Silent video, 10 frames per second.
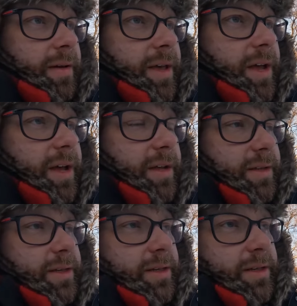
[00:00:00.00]
Yeah,
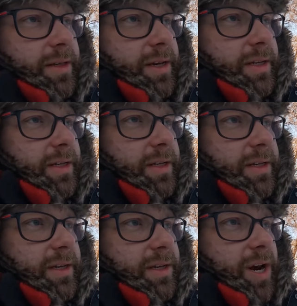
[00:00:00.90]
it's the
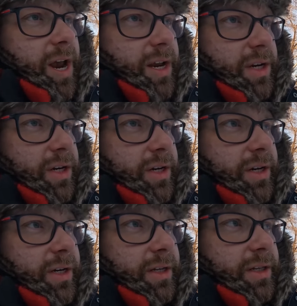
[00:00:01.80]
seasons. They change.
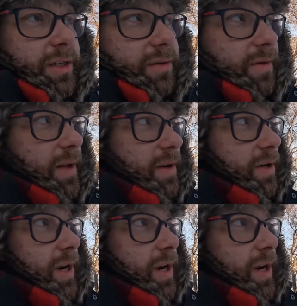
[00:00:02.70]
It's the weather